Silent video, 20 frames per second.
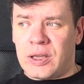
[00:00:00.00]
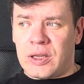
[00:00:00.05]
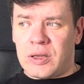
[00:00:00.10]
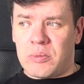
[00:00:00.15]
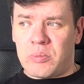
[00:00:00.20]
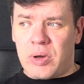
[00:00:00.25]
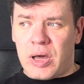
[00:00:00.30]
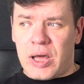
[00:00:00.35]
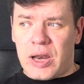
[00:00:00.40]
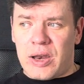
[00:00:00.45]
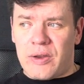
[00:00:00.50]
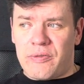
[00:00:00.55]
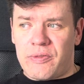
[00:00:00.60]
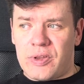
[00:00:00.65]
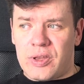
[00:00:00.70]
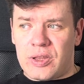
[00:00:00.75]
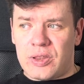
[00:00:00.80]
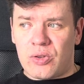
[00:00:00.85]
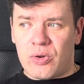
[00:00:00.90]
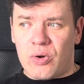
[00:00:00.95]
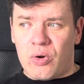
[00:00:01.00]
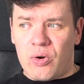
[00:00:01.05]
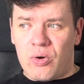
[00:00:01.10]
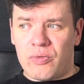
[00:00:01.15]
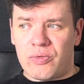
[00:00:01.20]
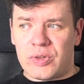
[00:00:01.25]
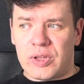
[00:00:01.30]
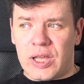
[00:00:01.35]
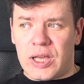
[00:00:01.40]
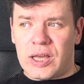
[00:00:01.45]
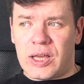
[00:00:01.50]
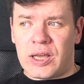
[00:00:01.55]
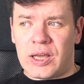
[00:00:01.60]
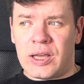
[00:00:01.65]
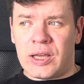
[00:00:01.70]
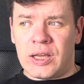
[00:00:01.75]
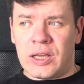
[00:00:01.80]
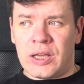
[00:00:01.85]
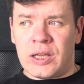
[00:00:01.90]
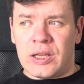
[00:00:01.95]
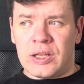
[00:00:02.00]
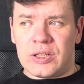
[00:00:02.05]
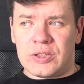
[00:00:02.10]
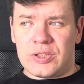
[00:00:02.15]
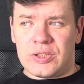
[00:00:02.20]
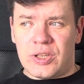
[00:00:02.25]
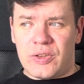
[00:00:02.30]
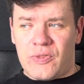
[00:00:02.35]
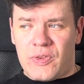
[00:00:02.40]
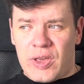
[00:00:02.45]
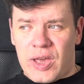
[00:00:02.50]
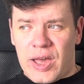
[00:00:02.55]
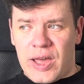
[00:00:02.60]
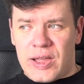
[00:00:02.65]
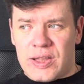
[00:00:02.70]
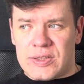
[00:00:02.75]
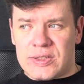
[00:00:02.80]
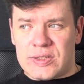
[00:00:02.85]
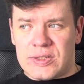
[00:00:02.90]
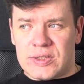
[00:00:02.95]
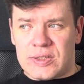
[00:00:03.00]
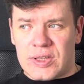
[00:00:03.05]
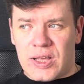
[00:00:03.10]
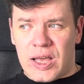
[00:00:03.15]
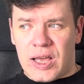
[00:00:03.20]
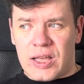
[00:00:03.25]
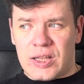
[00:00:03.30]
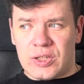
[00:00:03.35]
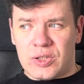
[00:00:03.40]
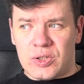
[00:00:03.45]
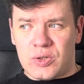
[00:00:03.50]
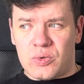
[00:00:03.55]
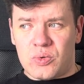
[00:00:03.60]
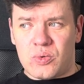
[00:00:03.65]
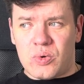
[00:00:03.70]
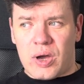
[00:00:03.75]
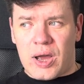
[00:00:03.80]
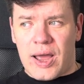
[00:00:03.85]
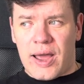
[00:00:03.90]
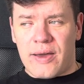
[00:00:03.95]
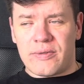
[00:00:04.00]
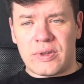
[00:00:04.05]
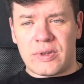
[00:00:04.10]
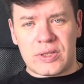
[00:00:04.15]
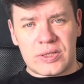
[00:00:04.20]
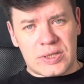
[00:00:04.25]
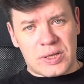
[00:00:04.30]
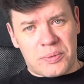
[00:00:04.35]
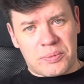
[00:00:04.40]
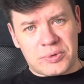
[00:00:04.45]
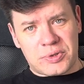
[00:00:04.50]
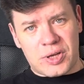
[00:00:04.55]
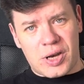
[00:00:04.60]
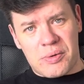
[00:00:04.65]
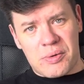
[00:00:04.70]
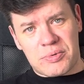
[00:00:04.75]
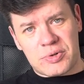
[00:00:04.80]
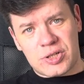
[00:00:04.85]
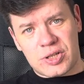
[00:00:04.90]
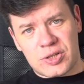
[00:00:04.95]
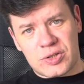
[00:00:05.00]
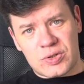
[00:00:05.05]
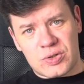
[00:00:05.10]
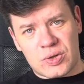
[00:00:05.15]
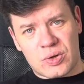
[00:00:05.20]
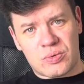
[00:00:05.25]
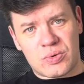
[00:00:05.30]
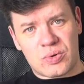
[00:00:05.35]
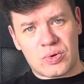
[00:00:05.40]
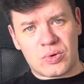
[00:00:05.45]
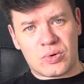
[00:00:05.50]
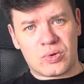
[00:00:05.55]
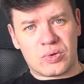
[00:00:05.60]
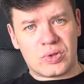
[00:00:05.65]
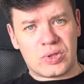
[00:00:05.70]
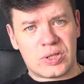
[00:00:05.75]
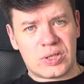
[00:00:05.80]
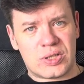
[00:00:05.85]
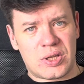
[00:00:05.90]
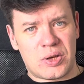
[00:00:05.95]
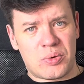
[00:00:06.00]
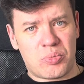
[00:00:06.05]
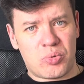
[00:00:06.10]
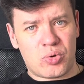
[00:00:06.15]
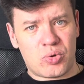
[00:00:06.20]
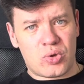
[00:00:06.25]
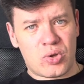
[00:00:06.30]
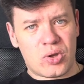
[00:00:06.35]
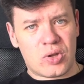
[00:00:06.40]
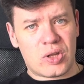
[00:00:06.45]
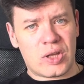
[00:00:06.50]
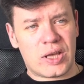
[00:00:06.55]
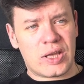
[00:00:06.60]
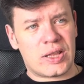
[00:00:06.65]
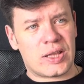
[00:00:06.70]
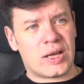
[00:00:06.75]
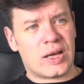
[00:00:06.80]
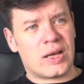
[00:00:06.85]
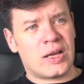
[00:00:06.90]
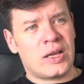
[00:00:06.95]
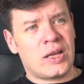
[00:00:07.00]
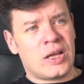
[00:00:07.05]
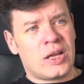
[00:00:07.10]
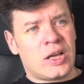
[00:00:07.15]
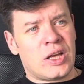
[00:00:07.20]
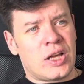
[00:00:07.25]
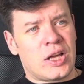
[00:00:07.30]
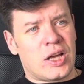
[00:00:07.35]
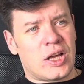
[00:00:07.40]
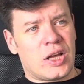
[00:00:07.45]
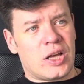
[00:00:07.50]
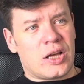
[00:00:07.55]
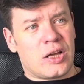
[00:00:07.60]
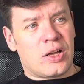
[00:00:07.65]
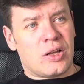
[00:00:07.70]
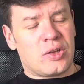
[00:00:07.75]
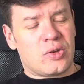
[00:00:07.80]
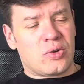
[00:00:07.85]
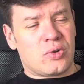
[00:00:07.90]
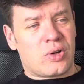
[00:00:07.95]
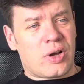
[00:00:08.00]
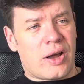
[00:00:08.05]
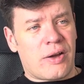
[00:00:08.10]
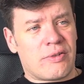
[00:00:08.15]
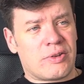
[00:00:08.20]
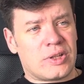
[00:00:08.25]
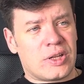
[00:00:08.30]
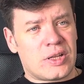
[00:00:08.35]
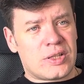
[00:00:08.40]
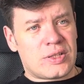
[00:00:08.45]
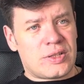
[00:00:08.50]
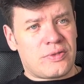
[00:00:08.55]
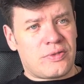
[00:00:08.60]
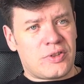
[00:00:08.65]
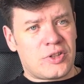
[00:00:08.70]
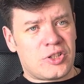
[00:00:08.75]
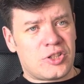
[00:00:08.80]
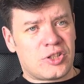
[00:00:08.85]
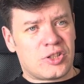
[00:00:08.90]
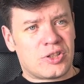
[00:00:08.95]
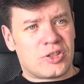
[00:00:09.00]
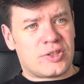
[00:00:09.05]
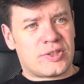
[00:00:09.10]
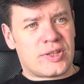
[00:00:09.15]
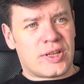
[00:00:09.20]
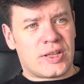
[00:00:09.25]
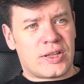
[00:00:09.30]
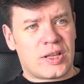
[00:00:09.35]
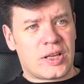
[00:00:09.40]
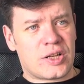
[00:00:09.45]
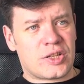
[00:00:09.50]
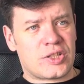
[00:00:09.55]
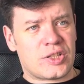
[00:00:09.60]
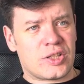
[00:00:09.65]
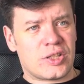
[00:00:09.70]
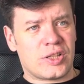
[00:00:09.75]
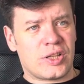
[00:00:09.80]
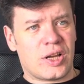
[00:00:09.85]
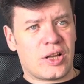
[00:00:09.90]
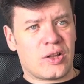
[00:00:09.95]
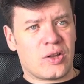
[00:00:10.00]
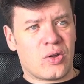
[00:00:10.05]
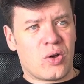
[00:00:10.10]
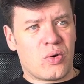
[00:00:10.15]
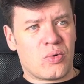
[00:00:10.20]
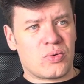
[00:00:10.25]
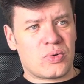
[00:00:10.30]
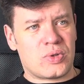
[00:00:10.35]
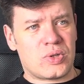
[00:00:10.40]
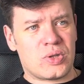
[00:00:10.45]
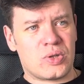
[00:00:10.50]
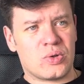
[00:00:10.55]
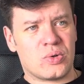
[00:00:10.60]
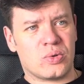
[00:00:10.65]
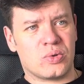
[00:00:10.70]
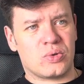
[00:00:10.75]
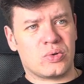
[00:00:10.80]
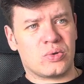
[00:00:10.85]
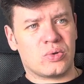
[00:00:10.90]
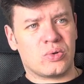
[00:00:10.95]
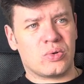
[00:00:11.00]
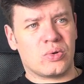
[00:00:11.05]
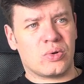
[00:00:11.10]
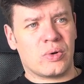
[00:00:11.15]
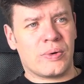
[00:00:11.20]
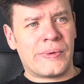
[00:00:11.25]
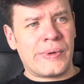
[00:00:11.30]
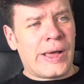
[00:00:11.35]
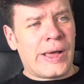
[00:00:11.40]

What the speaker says: benefit of the DVNs, that you have the subscription, so you could distribute your data. You have another features that actually allows you to